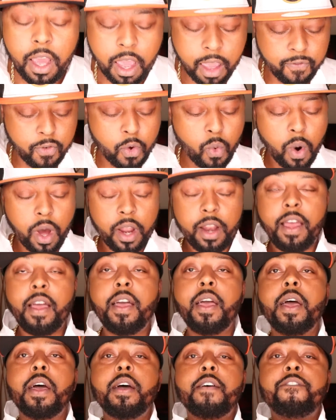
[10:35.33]
If you want
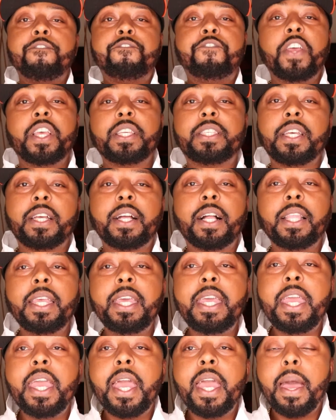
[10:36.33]
to
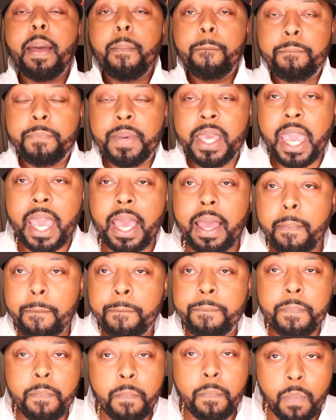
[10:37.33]
physically get